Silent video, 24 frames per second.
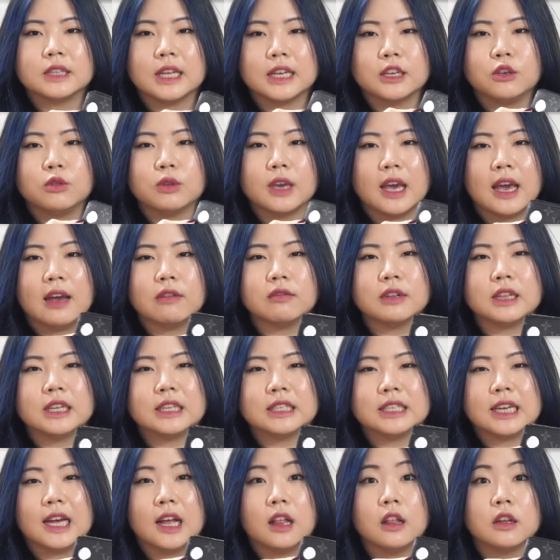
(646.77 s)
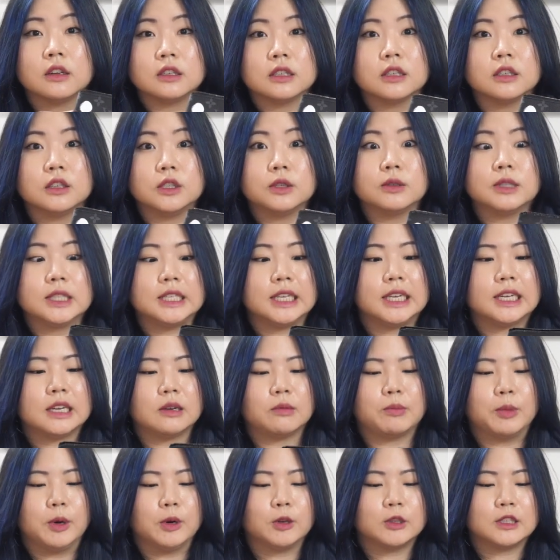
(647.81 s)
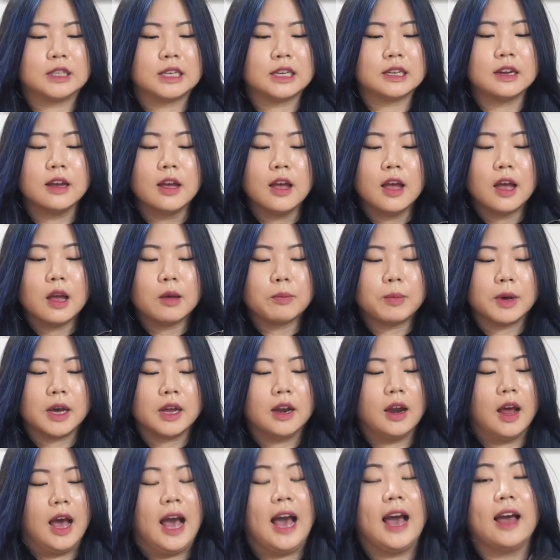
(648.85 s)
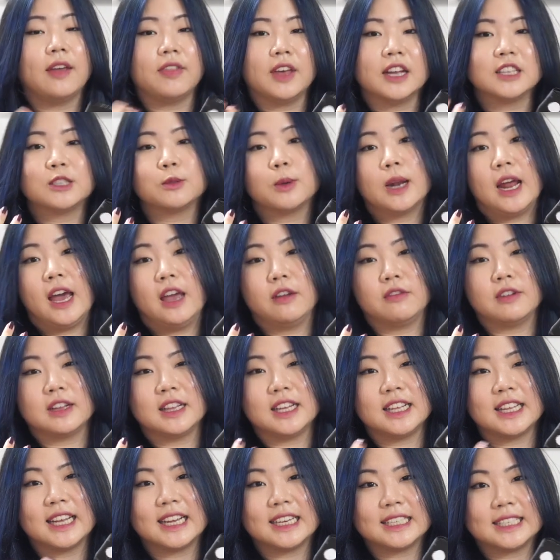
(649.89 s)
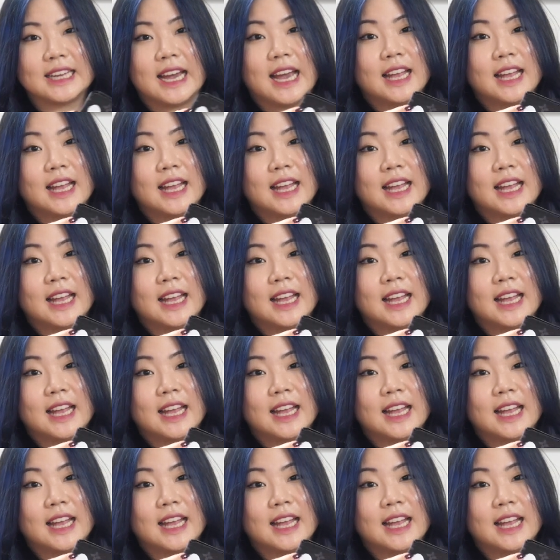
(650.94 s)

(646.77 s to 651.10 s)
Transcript: Like you can't really tell until you see it in person, but that's what I really liked.